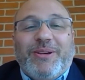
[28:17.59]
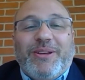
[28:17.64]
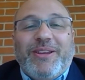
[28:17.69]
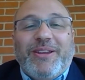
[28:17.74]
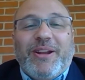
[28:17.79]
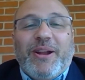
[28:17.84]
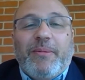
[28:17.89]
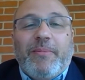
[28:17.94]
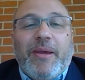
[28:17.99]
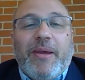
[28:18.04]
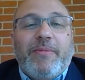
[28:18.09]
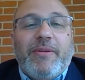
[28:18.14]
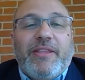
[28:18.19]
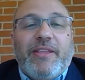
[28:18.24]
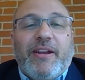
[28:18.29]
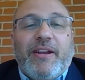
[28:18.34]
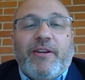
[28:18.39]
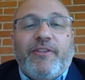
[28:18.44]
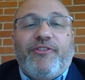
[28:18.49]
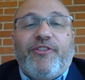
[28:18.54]
Maybe
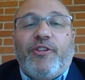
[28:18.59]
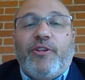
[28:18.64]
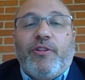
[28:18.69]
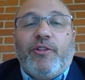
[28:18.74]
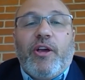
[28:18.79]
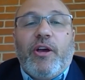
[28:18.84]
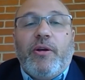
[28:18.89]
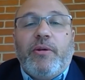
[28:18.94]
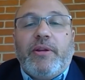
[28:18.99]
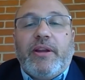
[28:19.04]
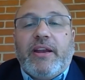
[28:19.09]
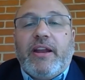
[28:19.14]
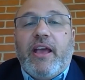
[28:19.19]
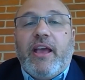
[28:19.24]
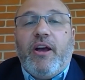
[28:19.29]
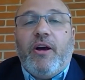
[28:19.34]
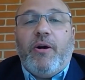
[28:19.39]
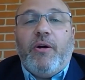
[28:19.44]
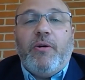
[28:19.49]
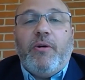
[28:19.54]
they're furloughed and at
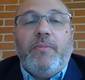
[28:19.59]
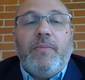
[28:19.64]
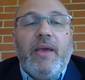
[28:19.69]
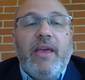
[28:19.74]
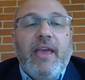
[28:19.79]
home,